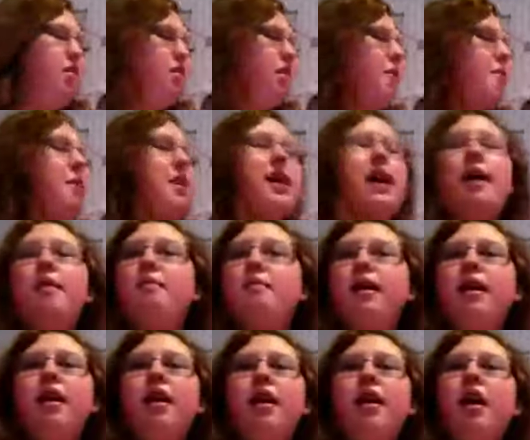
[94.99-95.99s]
Some of them
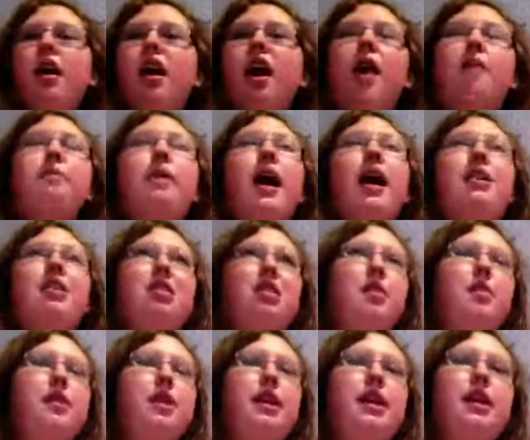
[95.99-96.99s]
I'm not
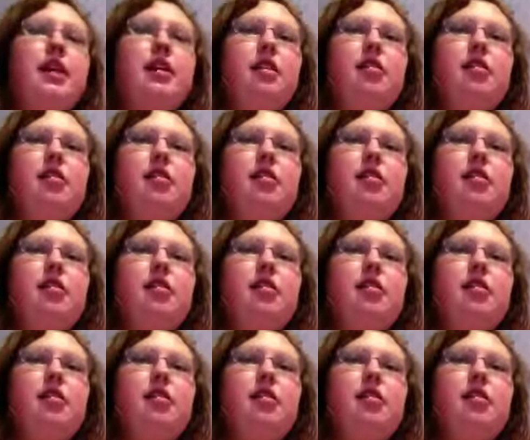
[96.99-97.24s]
doing,